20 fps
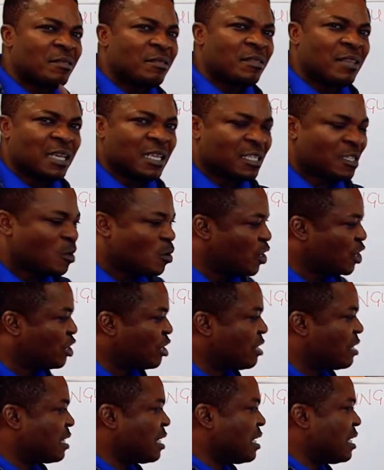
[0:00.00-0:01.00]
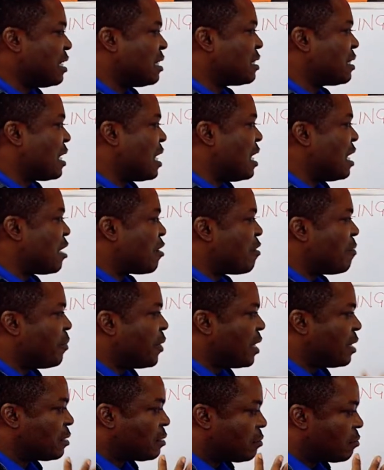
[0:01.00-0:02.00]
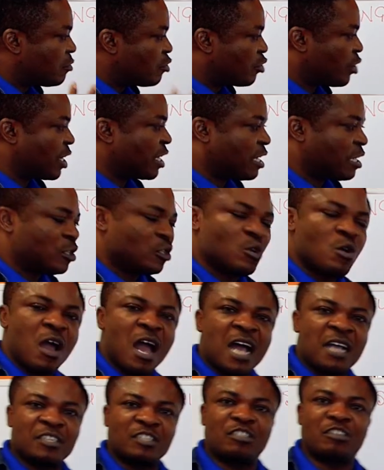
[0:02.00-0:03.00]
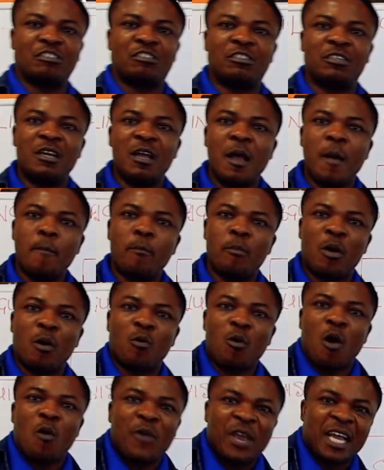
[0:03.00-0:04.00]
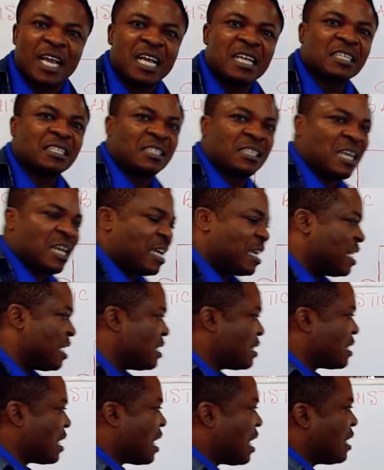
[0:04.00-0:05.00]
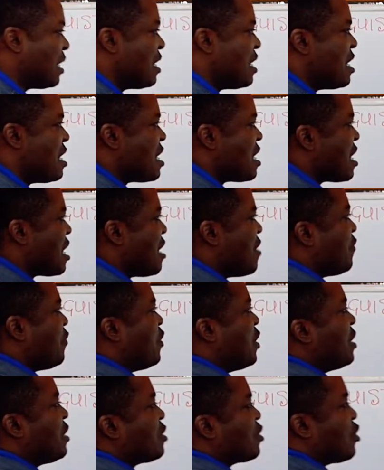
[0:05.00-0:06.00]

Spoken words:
This question is a little bit tricky to answer, but what we can say is that if these